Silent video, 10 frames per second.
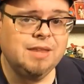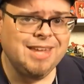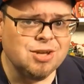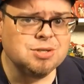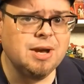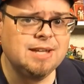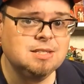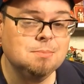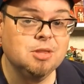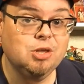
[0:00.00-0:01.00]
They also had
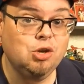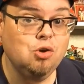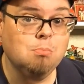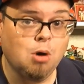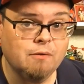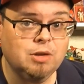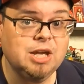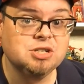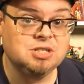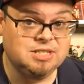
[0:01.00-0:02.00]
some of the new Marvel
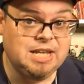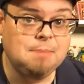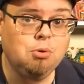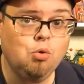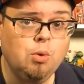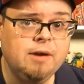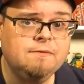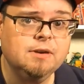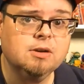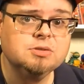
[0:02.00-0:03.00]
Legends Deadpool Wave
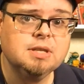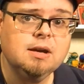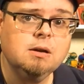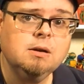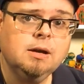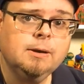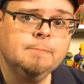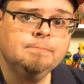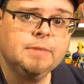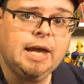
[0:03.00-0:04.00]
figures there,
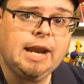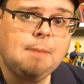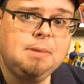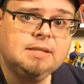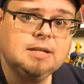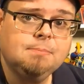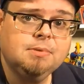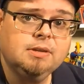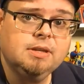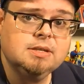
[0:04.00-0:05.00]
and I picked up
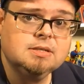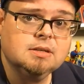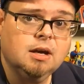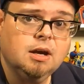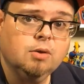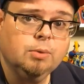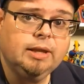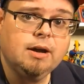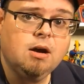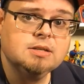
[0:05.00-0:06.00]
this
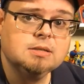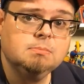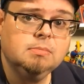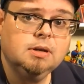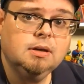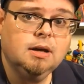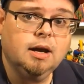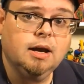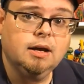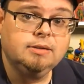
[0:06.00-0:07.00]
really awesome
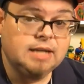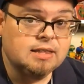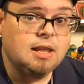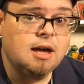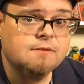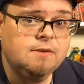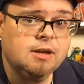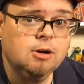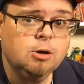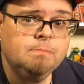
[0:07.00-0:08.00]
Deathlock
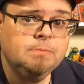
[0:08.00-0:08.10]
figure.